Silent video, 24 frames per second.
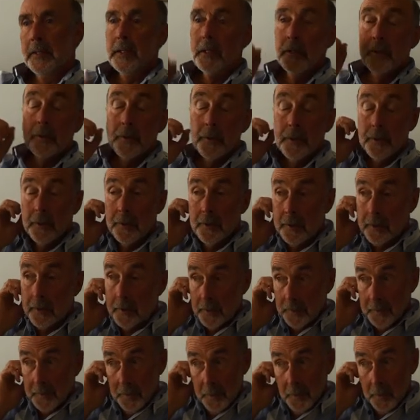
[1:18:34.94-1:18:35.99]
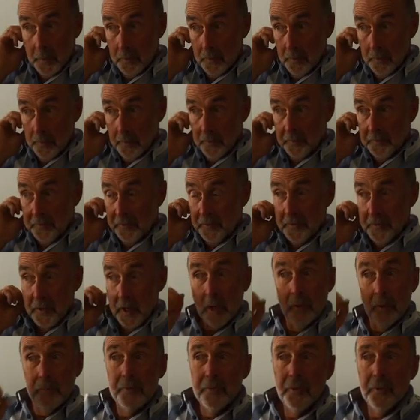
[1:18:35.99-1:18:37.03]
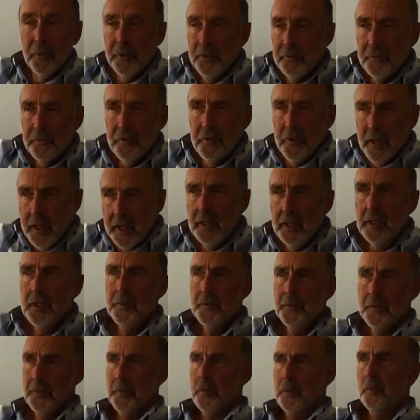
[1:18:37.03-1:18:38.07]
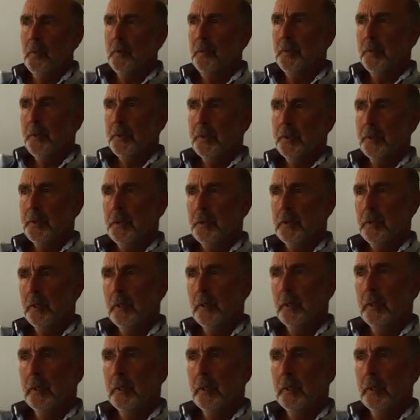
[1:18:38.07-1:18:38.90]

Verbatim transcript: And, I, and I, I think, for, hopefully for any therapist,